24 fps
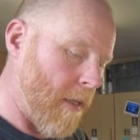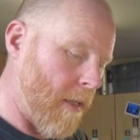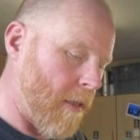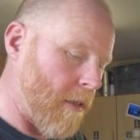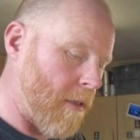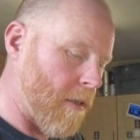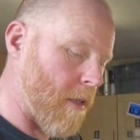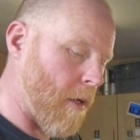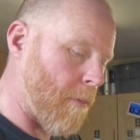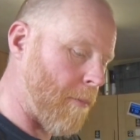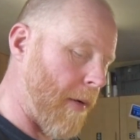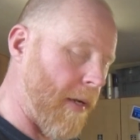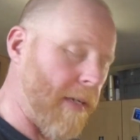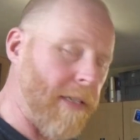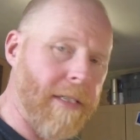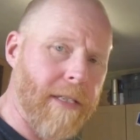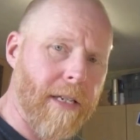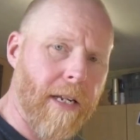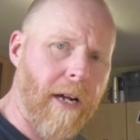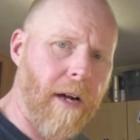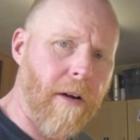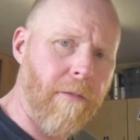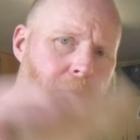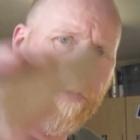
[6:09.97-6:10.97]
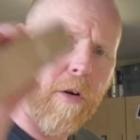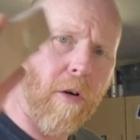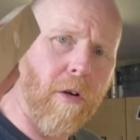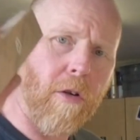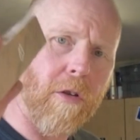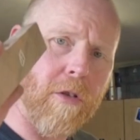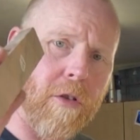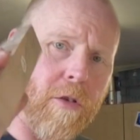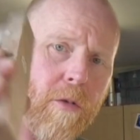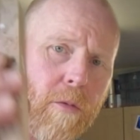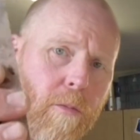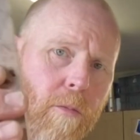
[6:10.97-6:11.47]
So basically I've
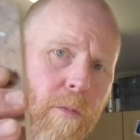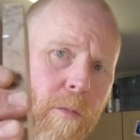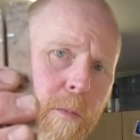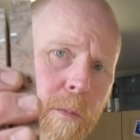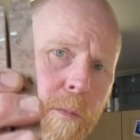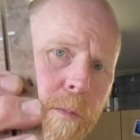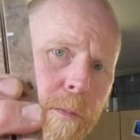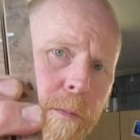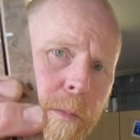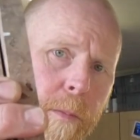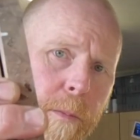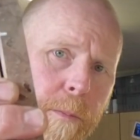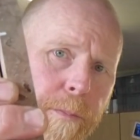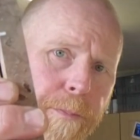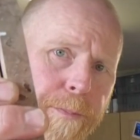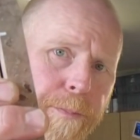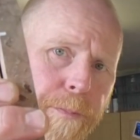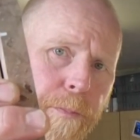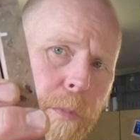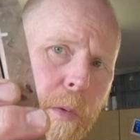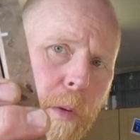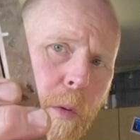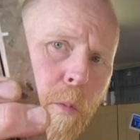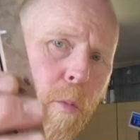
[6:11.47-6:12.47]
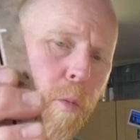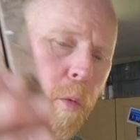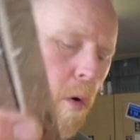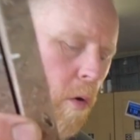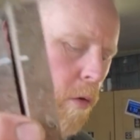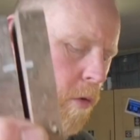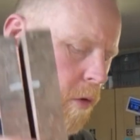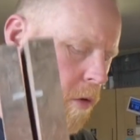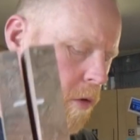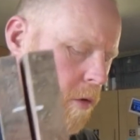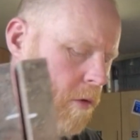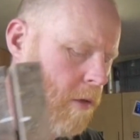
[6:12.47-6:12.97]
got some
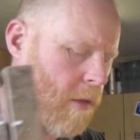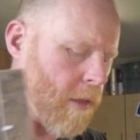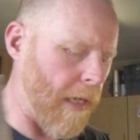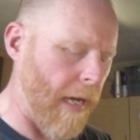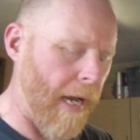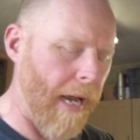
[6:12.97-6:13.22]
walnut